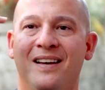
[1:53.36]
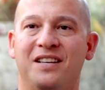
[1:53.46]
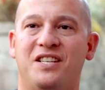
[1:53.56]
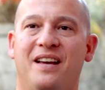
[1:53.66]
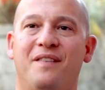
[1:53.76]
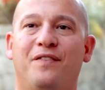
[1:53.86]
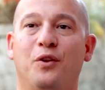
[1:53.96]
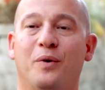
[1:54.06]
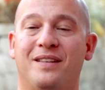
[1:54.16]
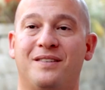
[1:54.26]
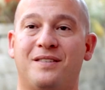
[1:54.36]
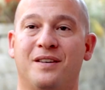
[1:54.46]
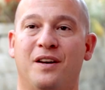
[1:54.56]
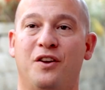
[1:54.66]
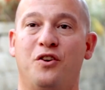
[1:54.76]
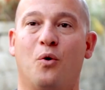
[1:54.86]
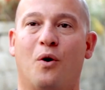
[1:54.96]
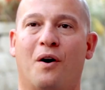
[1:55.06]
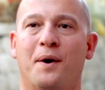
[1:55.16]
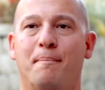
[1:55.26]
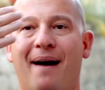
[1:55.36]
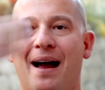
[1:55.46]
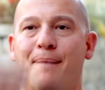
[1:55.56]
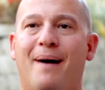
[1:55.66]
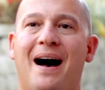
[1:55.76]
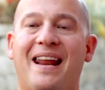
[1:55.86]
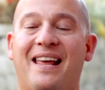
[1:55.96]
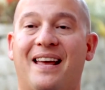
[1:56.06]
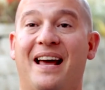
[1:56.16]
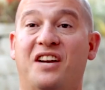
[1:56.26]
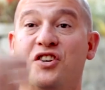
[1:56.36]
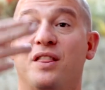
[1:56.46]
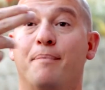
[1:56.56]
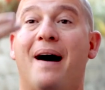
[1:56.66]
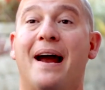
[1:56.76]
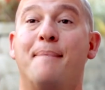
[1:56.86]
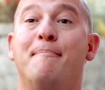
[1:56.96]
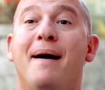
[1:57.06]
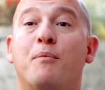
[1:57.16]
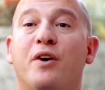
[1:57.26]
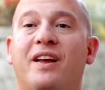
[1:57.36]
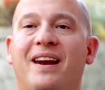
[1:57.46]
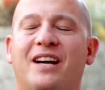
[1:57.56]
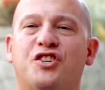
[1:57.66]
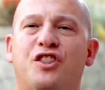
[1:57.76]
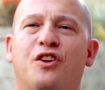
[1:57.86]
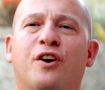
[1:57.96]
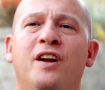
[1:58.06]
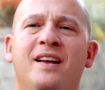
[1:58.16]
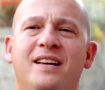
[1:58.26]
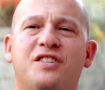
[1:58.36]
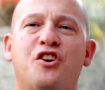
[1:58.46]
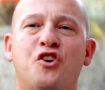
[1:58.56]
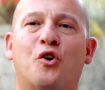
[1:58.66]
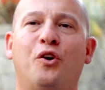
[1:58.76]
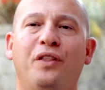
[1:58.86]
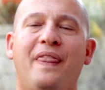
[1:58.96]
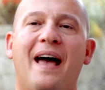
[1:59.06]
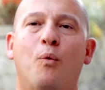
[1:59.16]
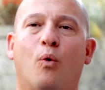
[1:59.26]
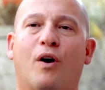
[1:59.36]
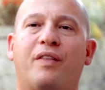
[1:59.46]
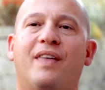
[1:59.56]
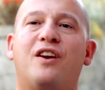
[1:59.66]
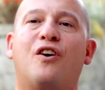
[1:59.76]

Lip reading: to influence your mind-body connection, the mind-memory connection. There is a neural network that